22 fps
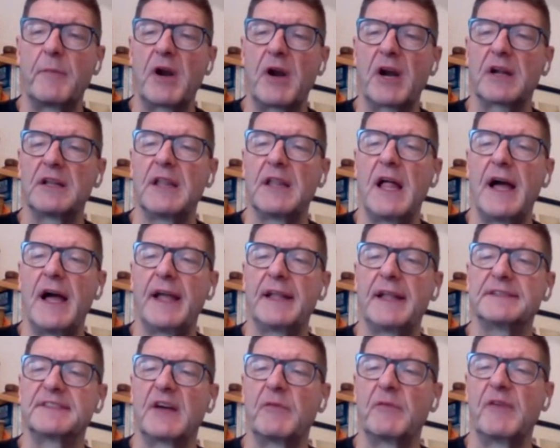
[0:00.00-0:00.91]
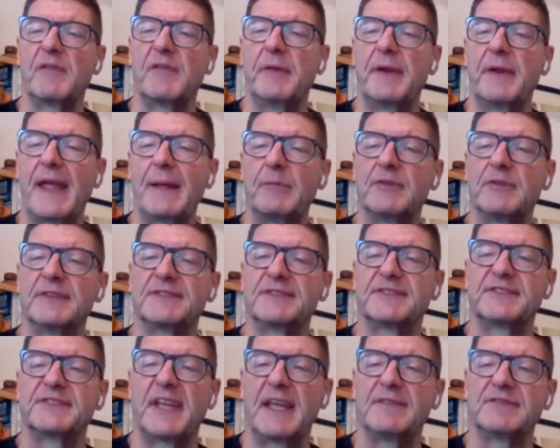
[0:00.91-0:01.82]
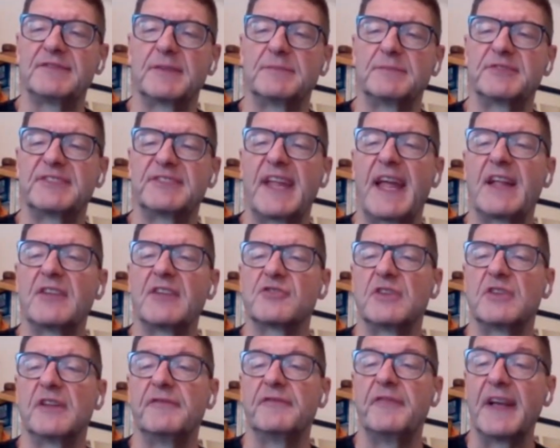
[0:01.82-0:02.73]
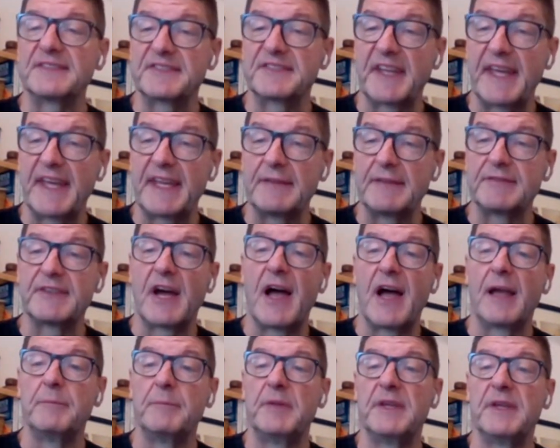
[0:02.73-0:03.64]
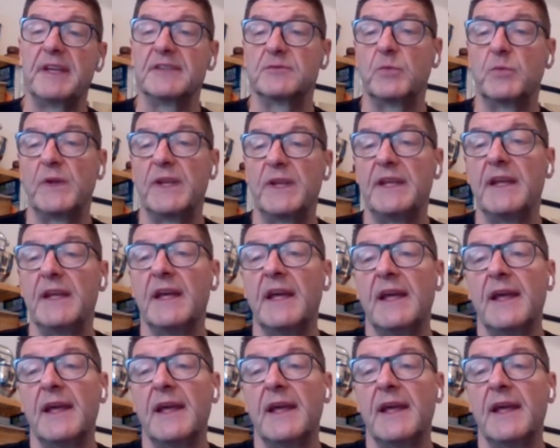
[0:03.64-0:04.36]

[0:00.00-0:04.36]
from our clients that we've been able to save substantial investigative time because we